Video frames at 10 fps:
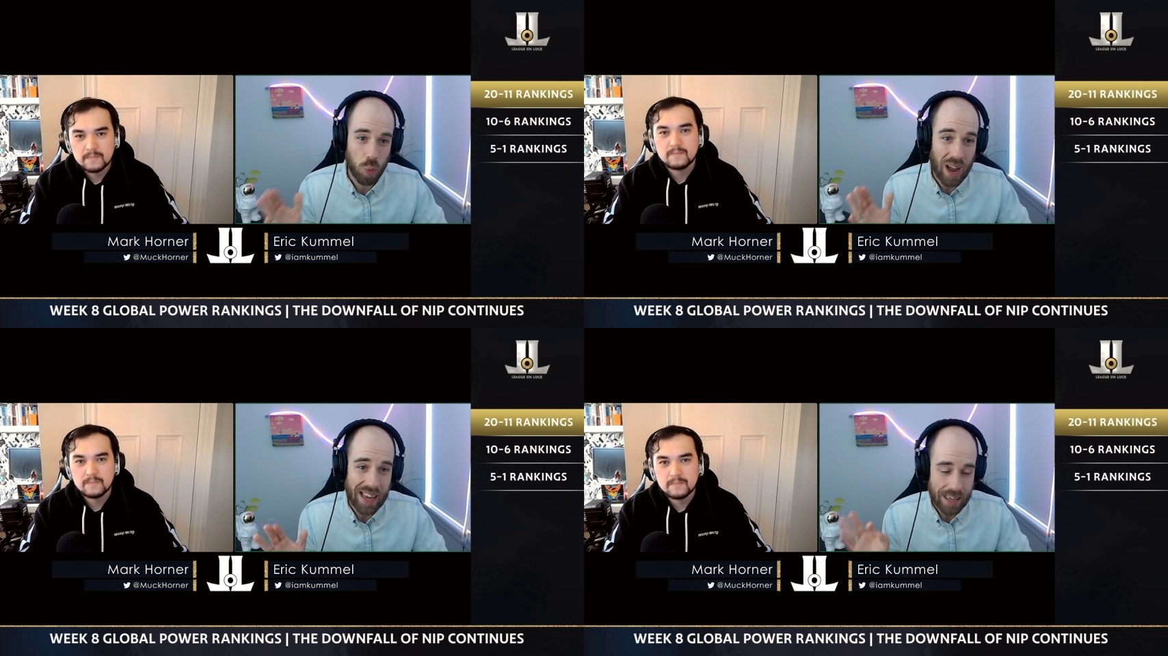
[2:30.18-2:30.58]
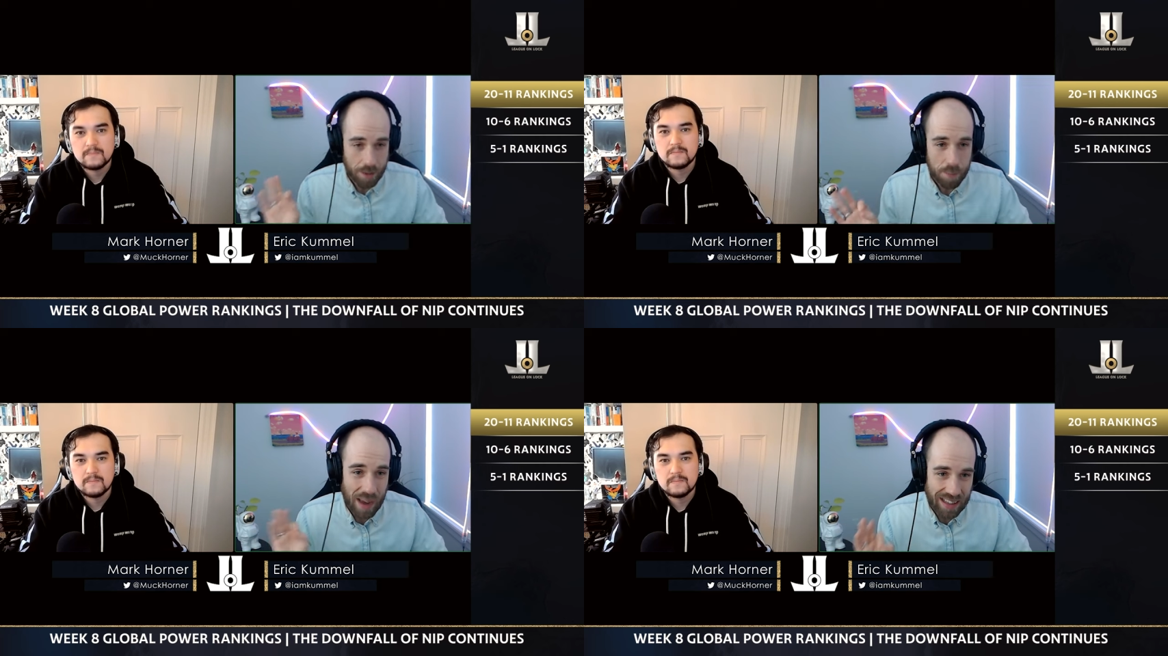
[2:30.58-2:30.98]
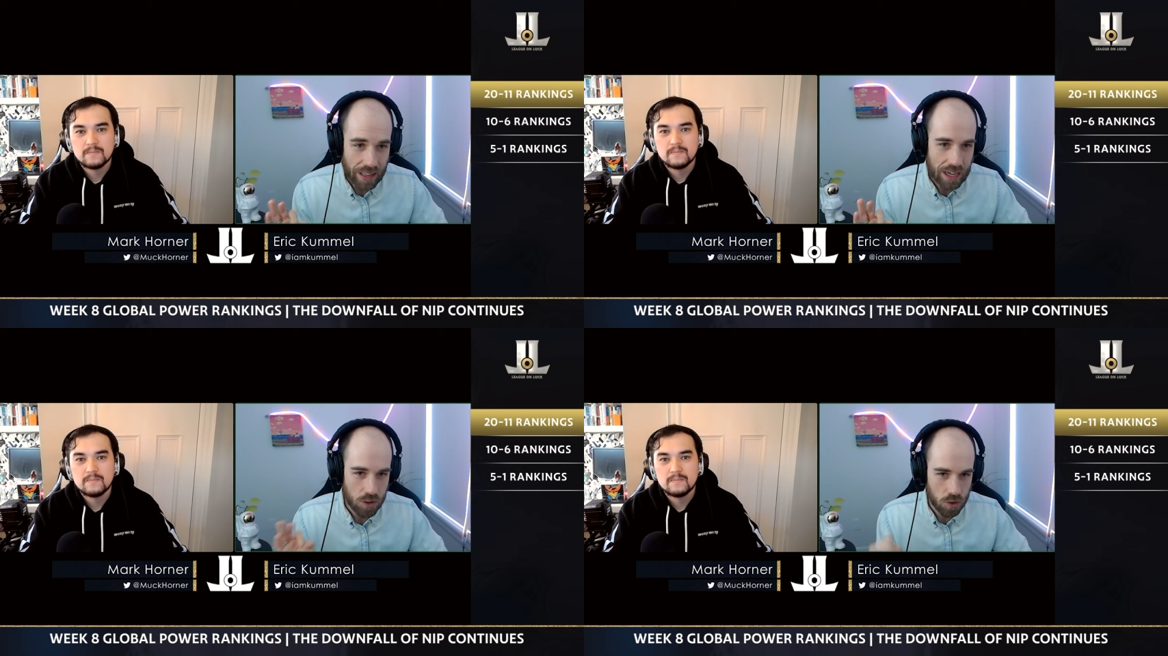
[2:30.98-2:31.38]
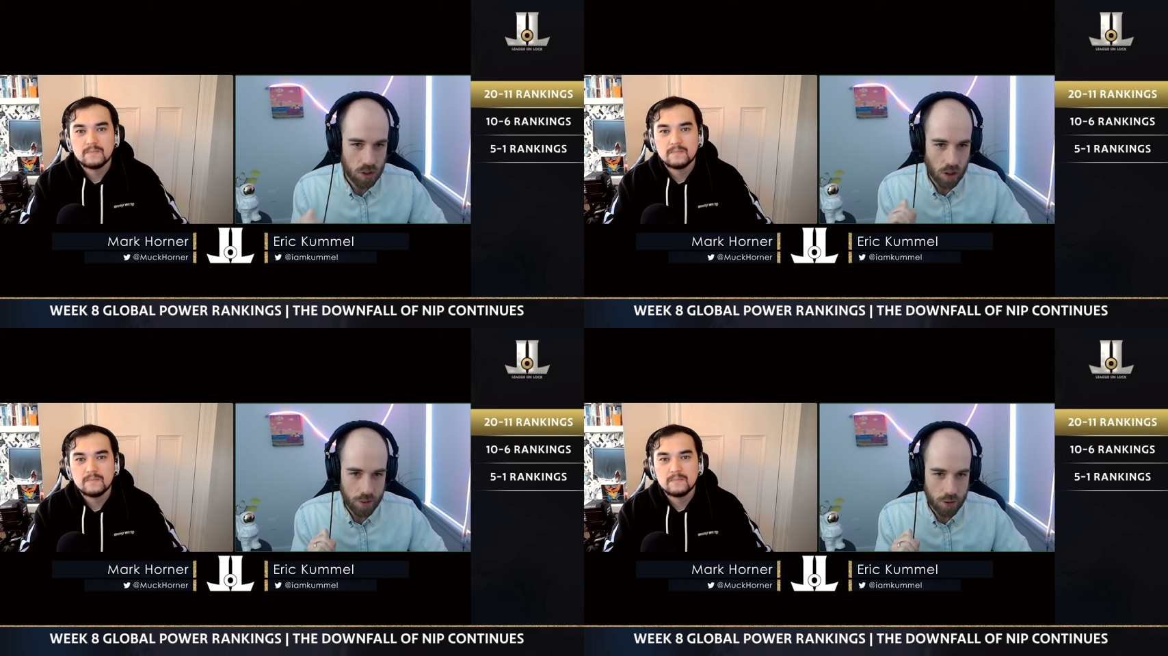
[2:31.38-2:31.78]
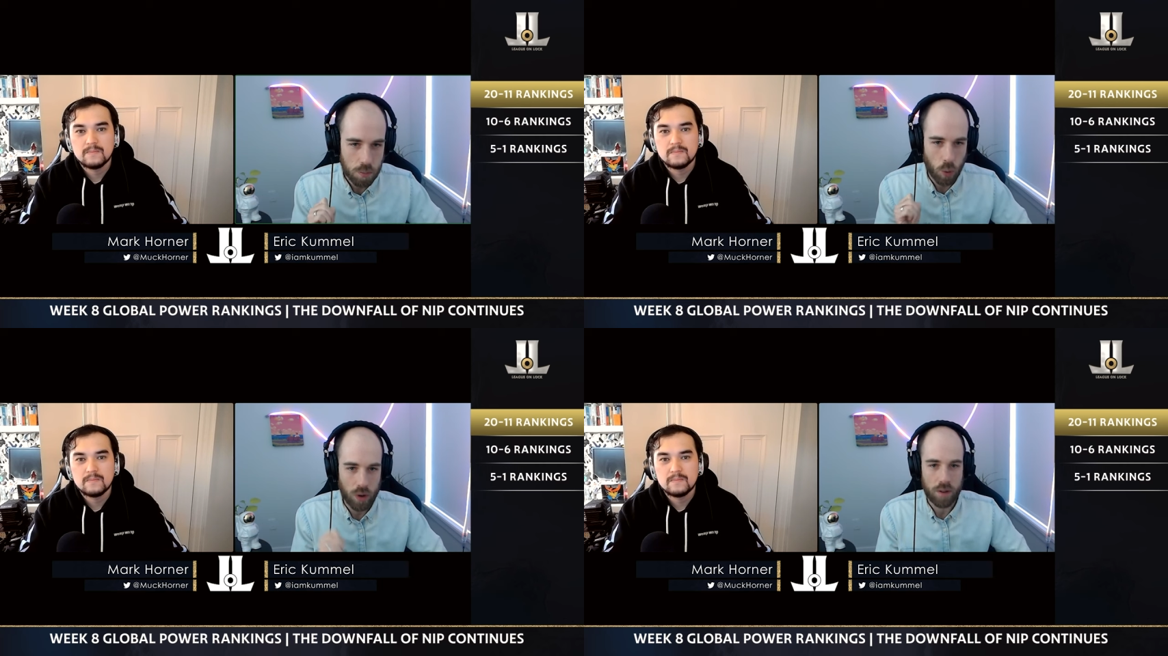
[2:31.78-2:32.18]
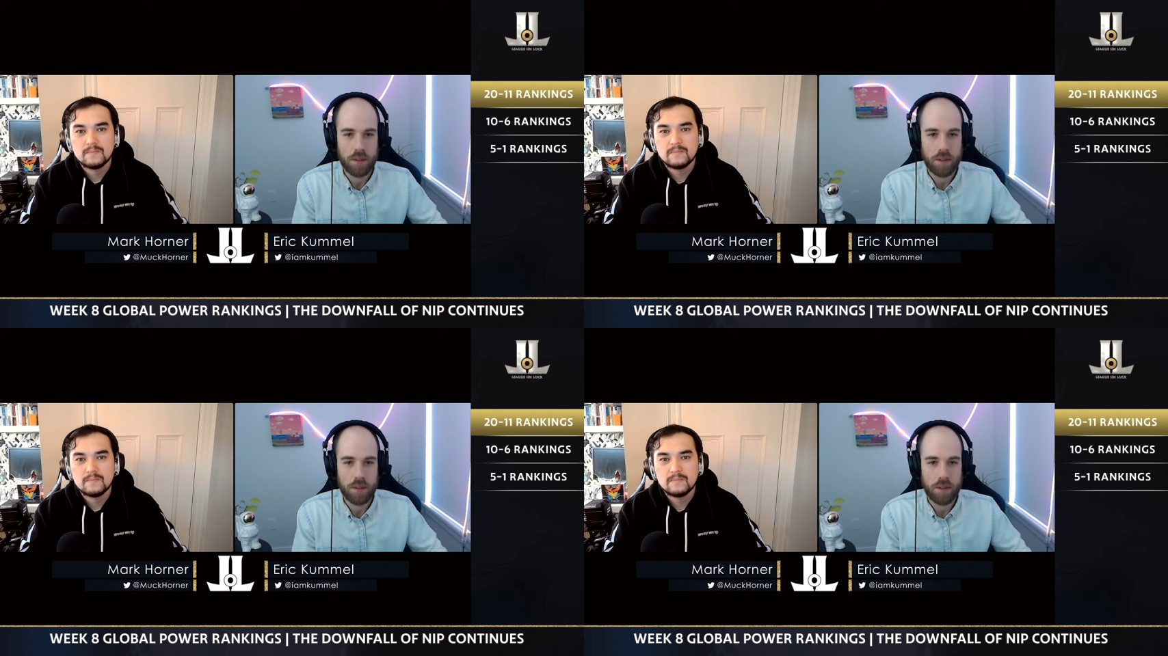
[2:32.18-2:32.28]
Speaker 1: why Mad Lions are still on this board.